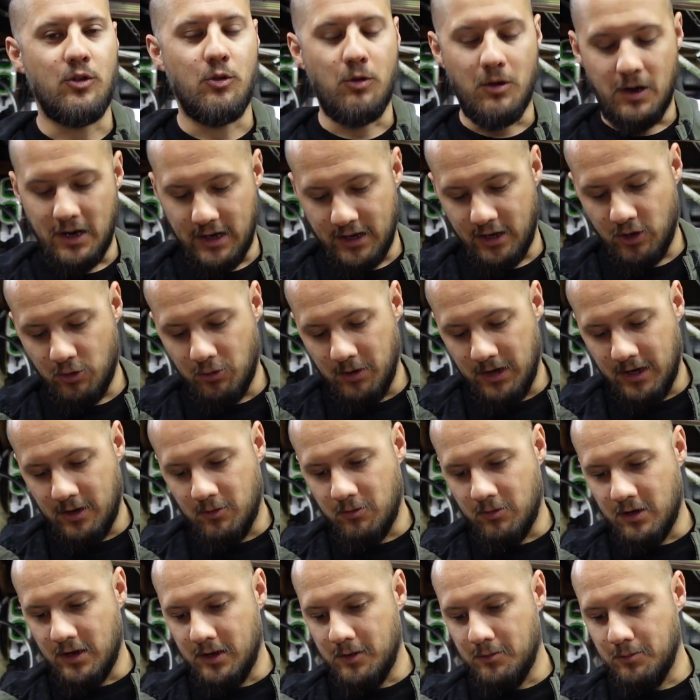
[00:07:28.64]
quite a quick
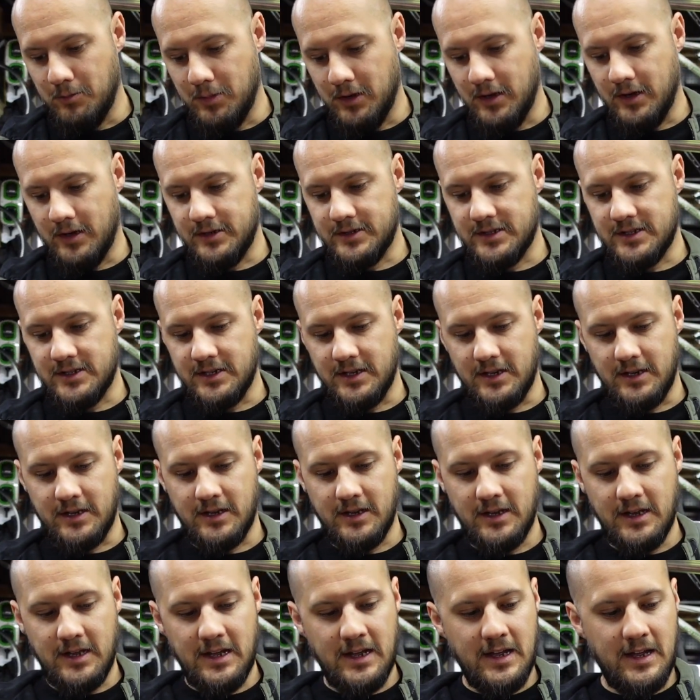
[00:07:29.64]
one. But